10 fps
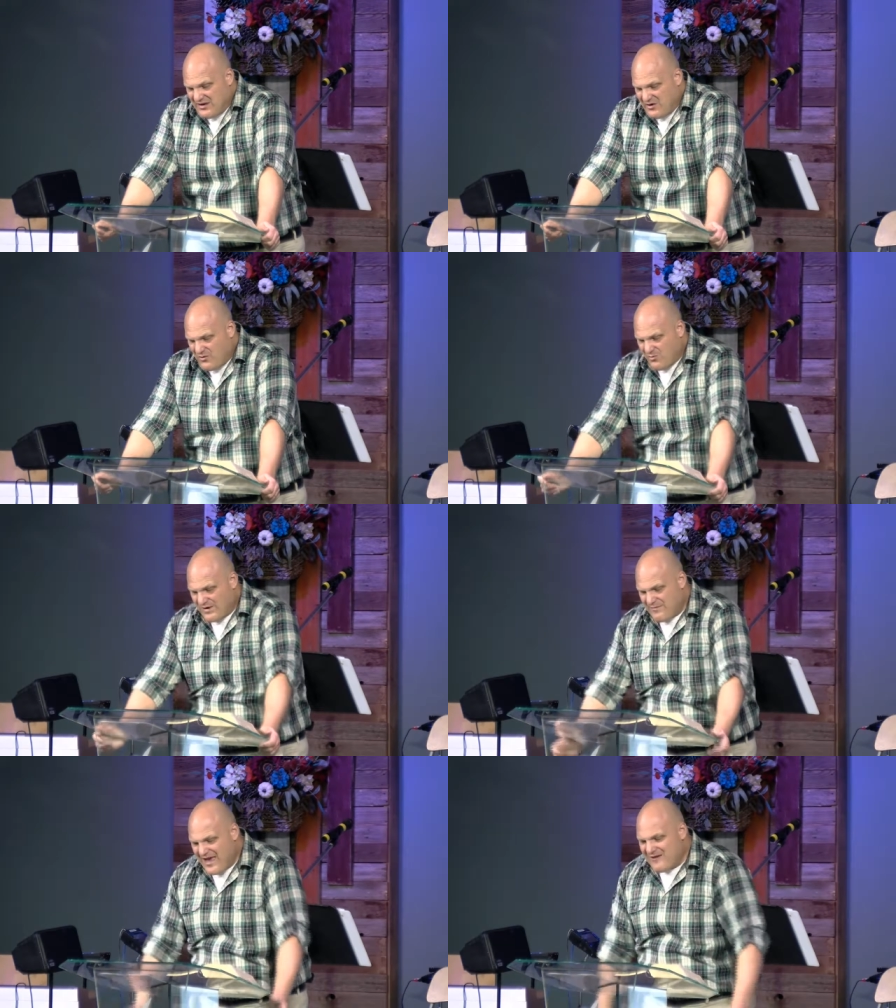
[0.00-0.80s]
we
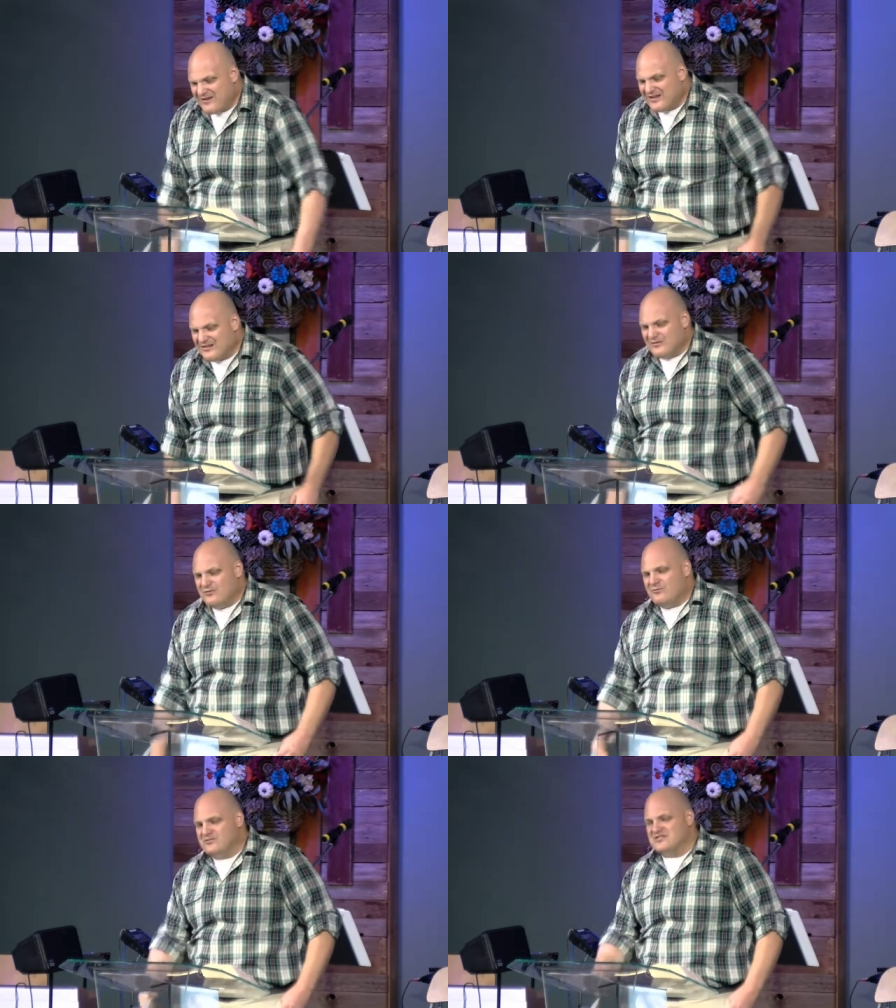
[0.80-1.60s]
may
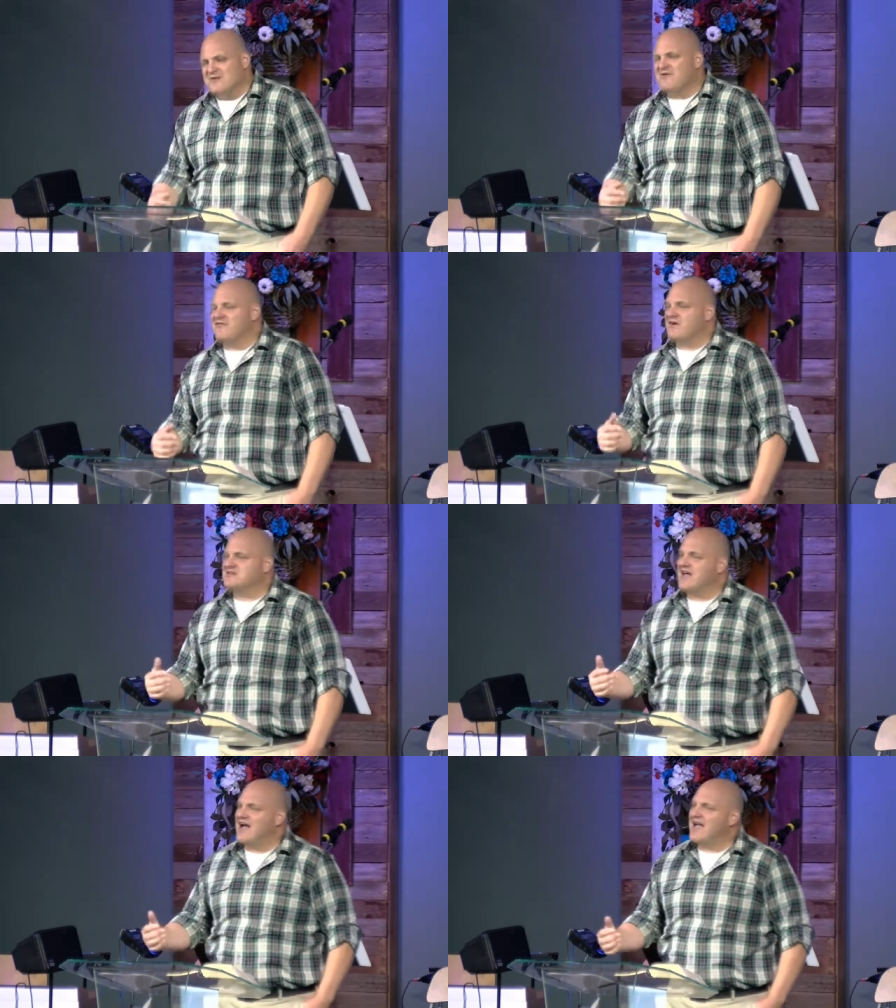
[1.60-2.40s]
lose some of our
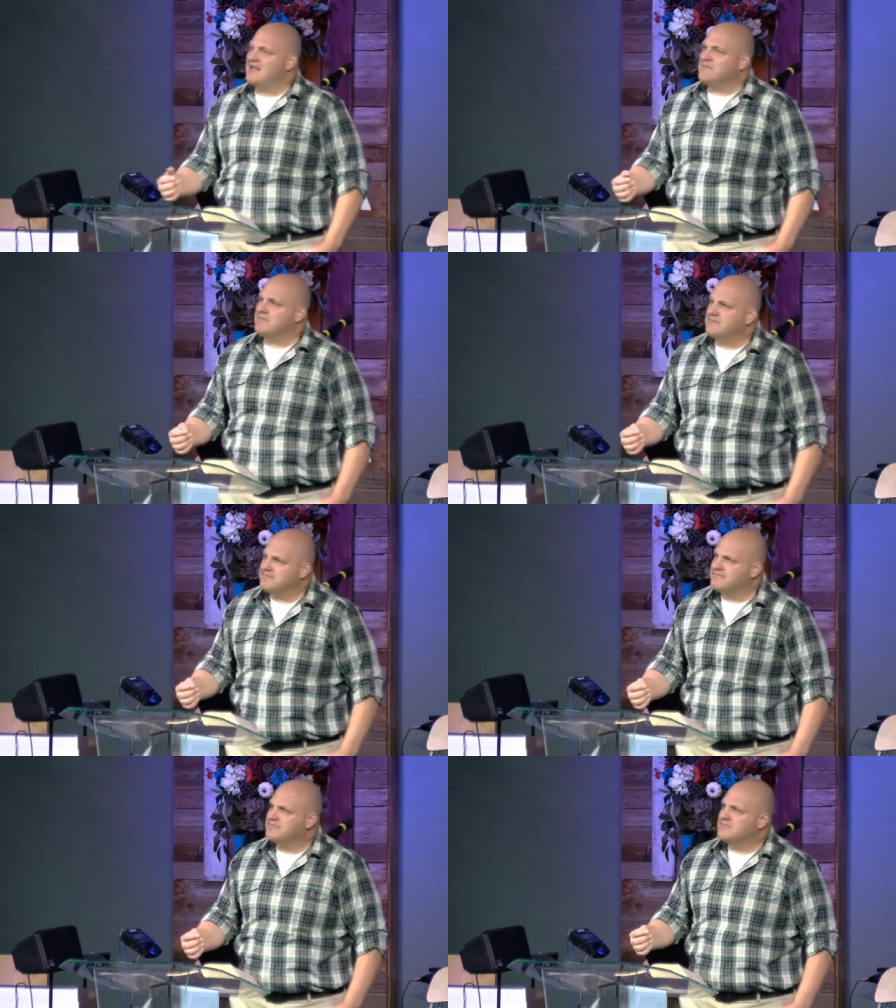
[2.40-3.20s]
time
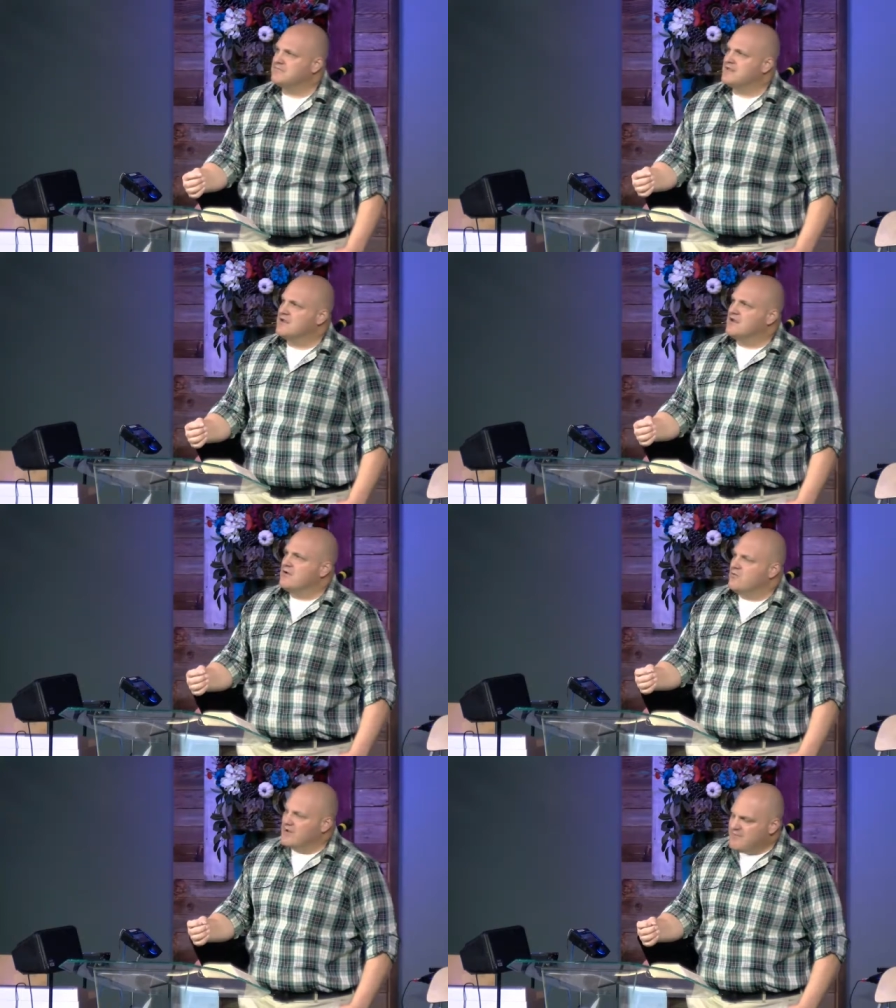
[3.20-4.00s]

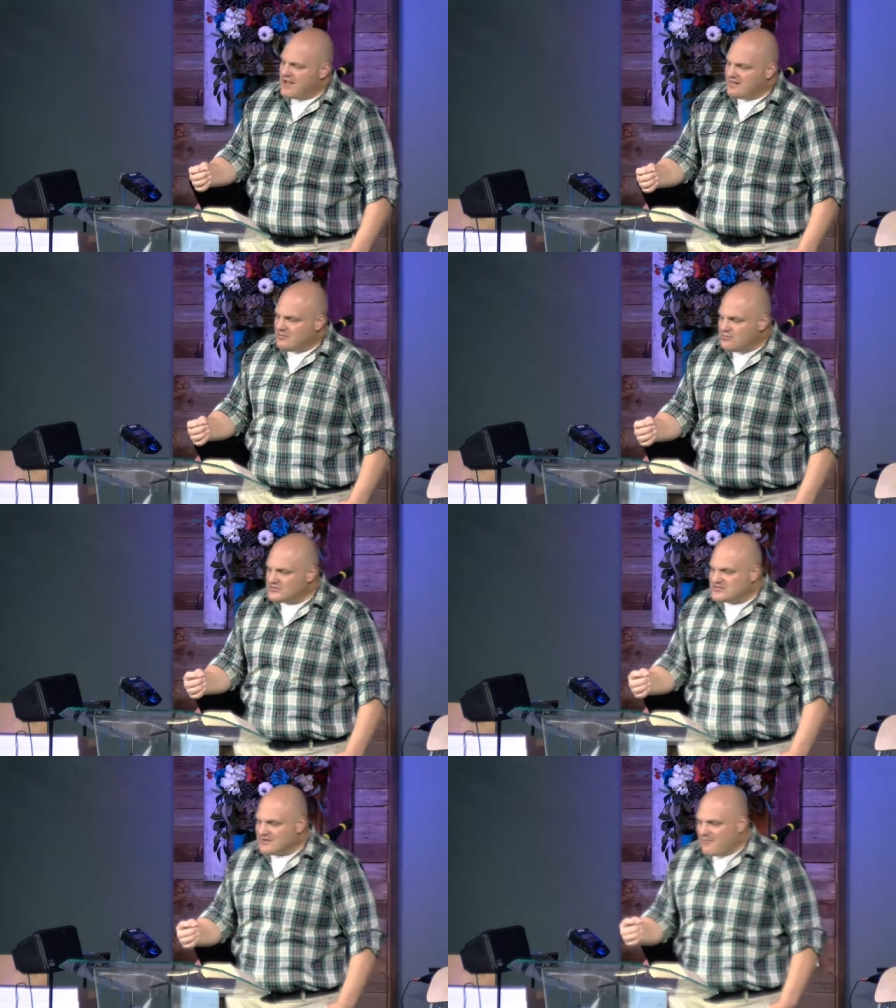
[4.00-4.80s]
we may lose
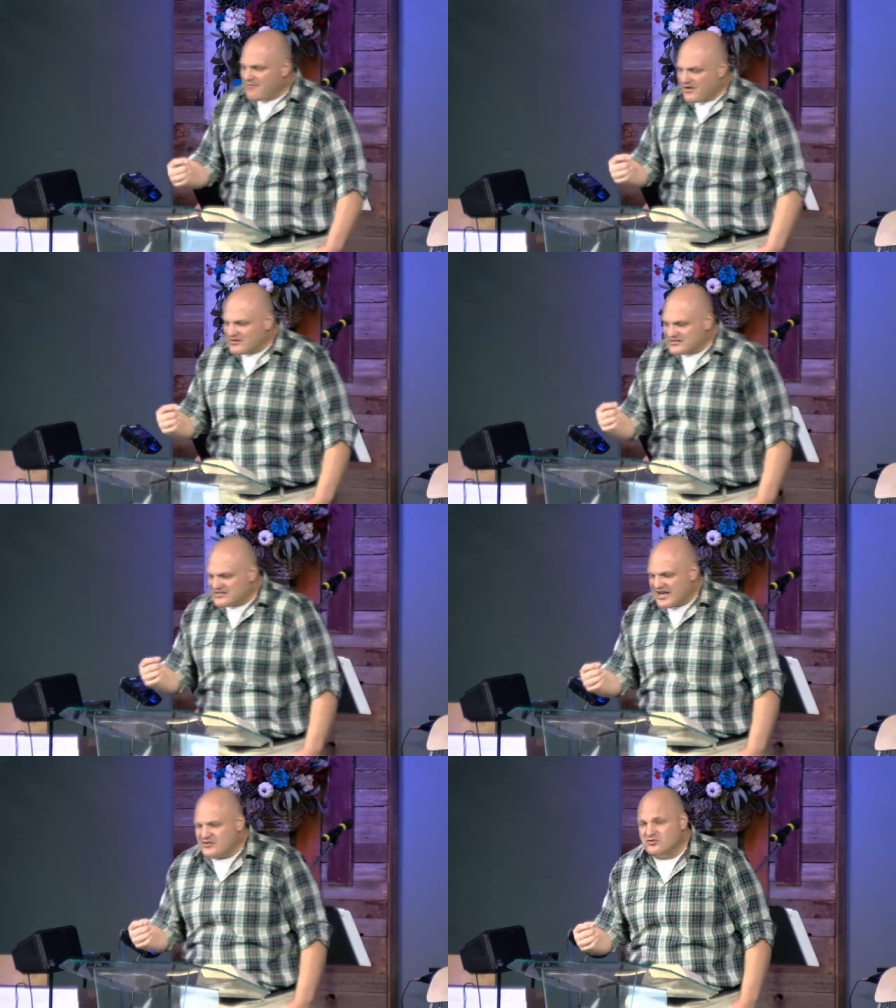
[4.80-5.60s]
some of our
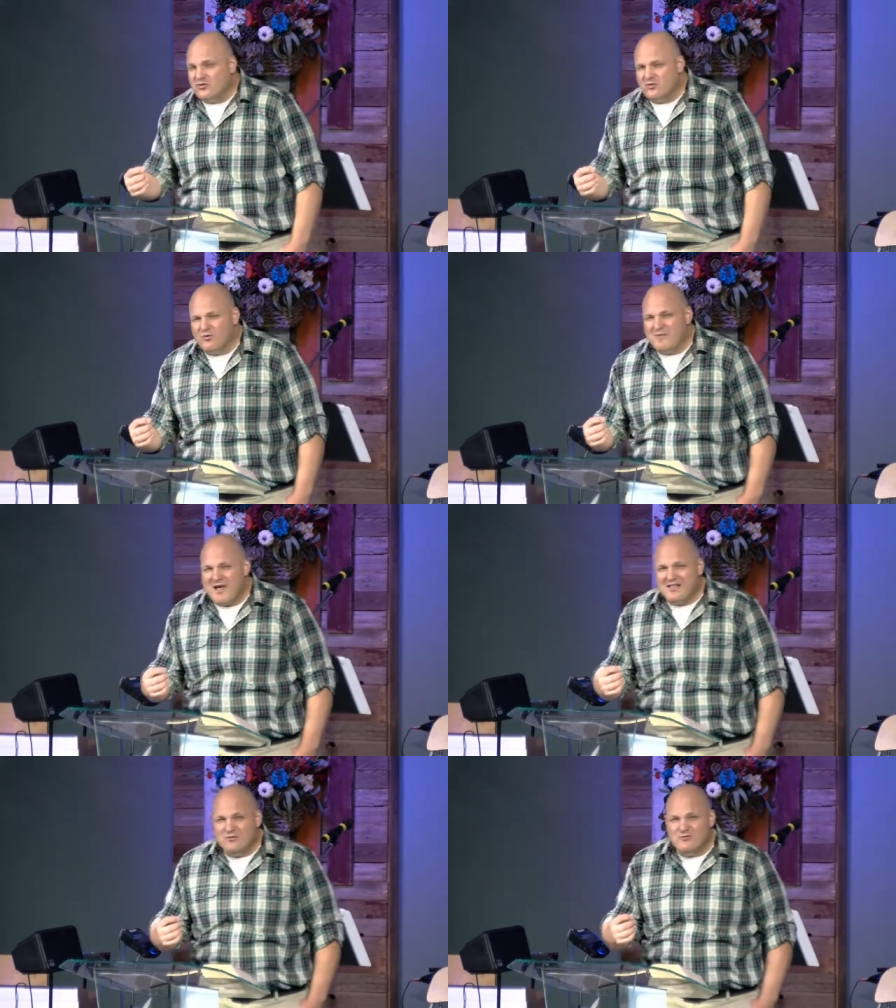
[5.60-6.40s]
schedule. We may
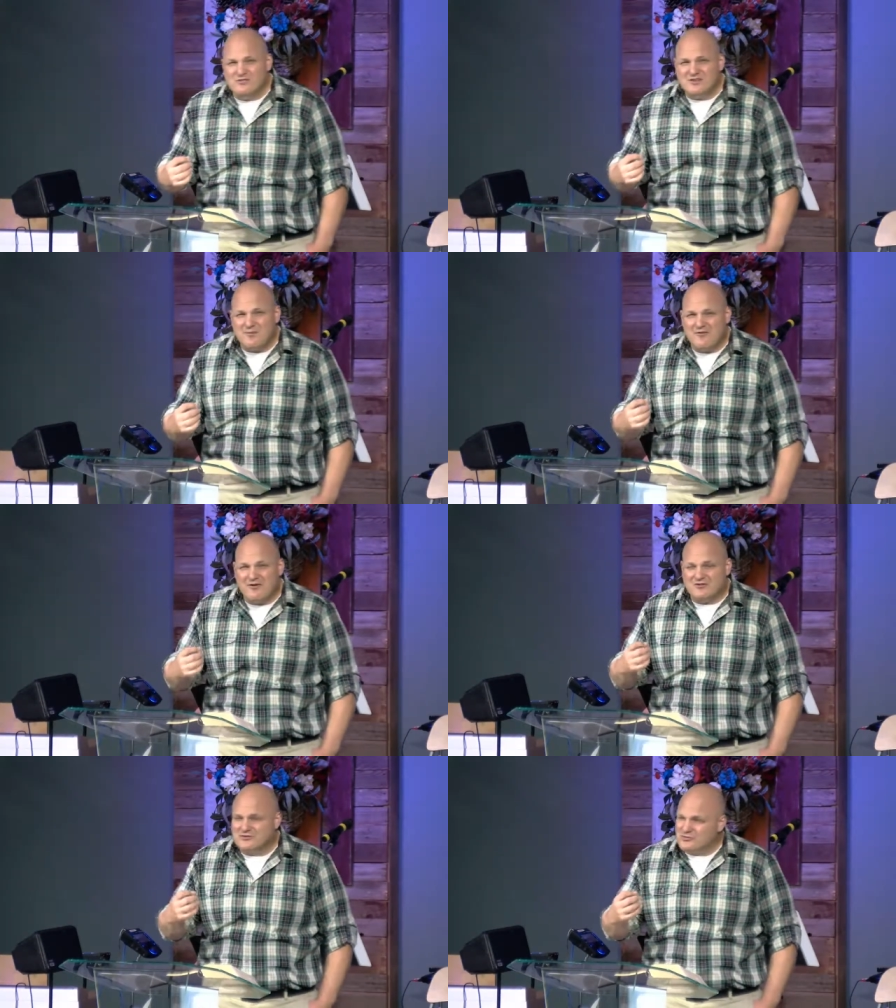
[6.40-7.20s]
lose some of our
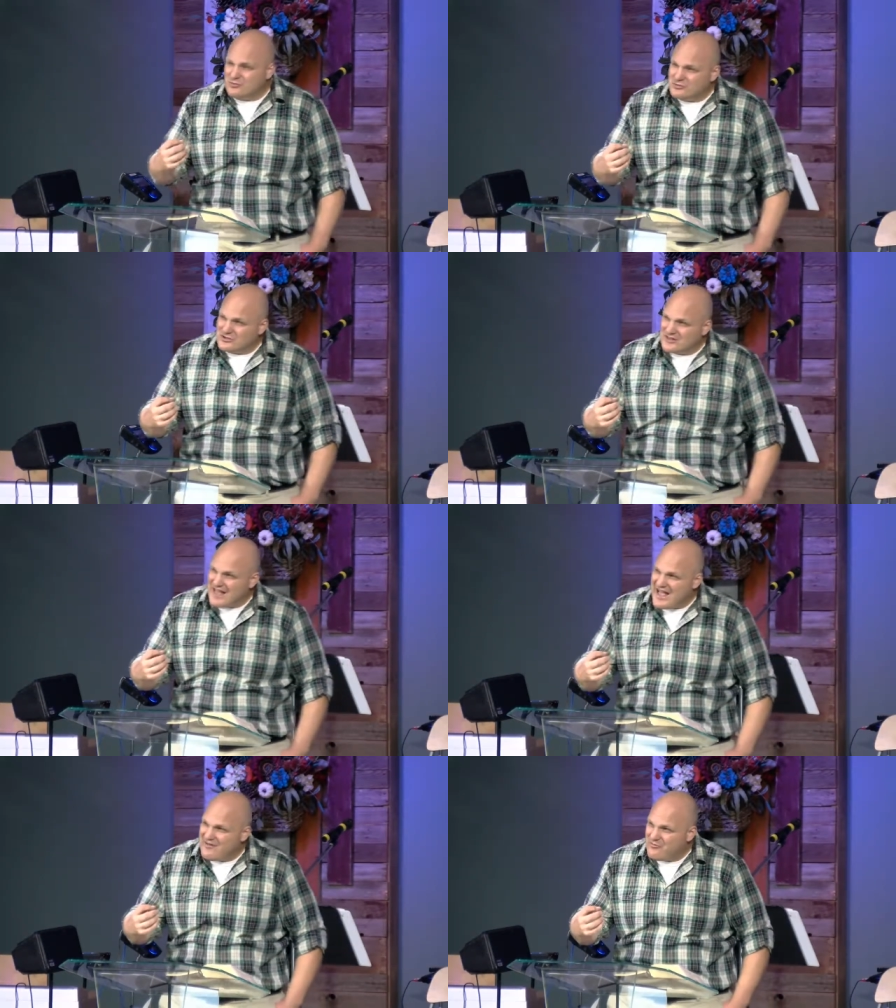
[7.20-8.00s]
social
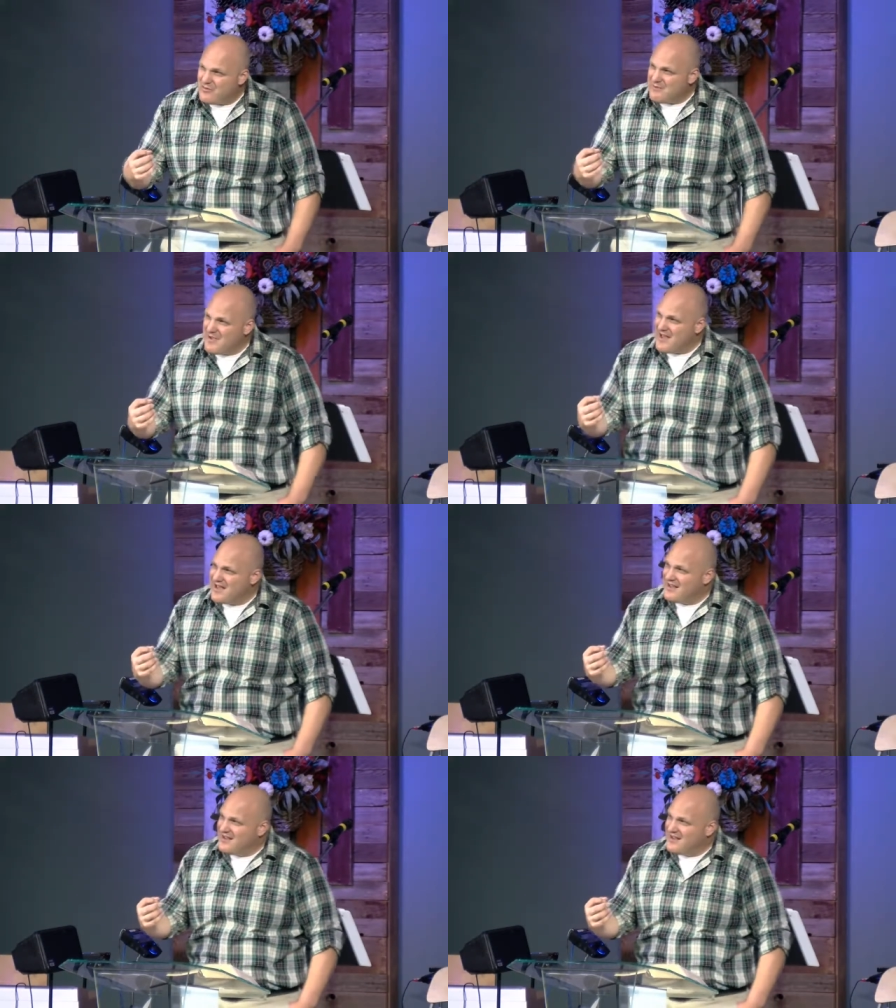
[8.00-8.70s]
life. We may,